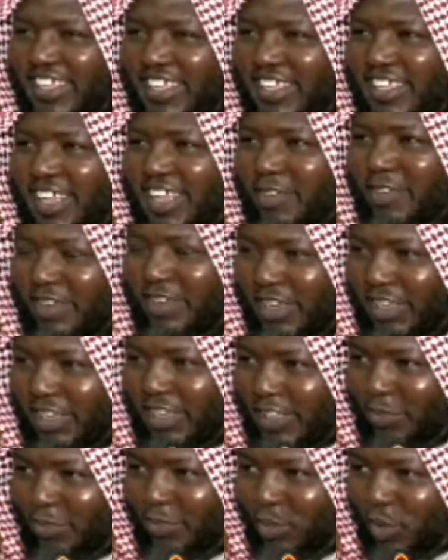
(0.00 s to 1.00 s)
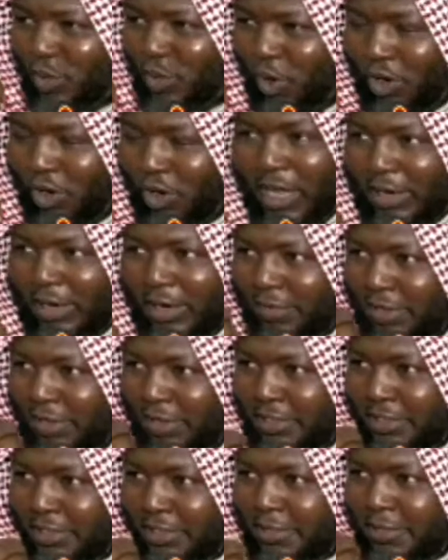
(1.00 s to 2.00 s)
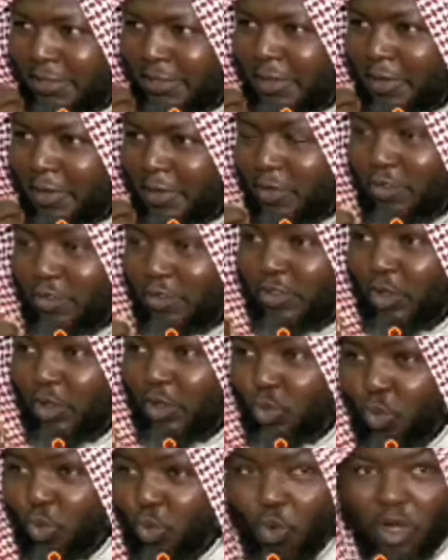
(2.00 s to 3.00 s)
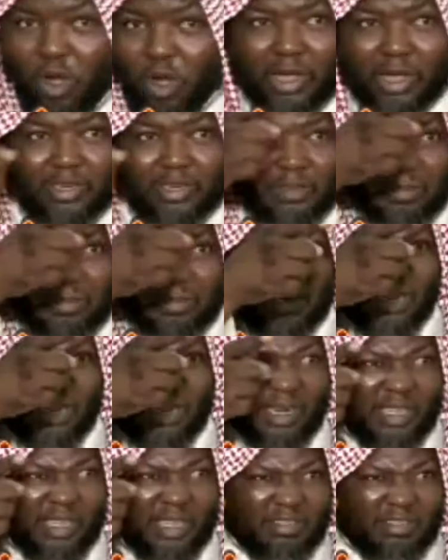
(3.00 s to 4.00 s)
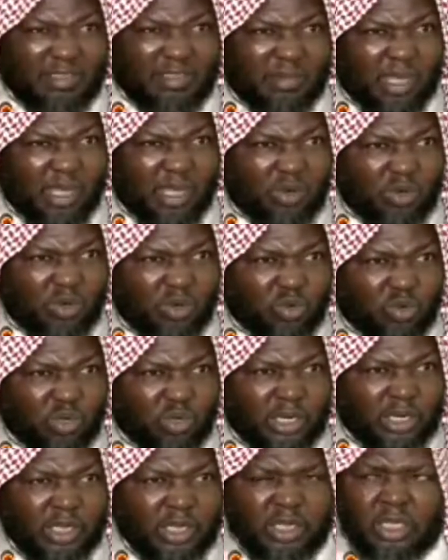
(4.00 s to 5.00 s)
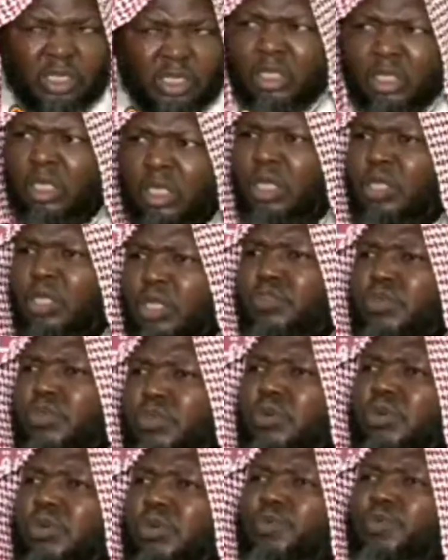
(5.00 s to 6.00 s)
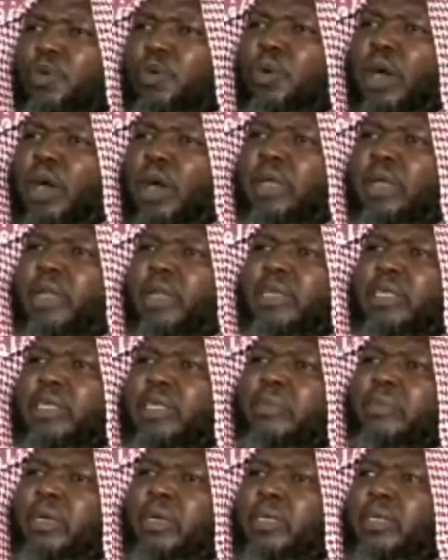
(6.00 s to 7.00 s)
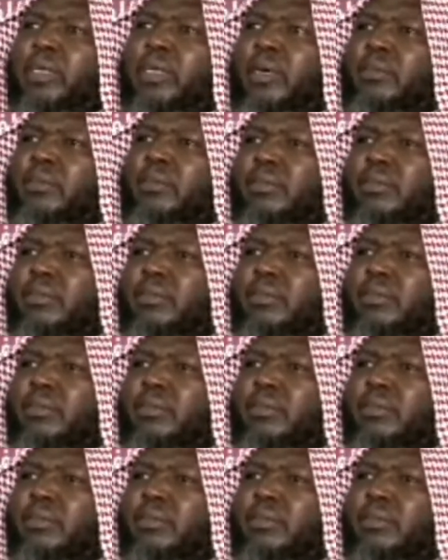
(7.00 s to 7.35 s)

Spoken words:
Even they give you court advantage for say you work and this man a lazy man, you not do anything. So for why Nadi man get her?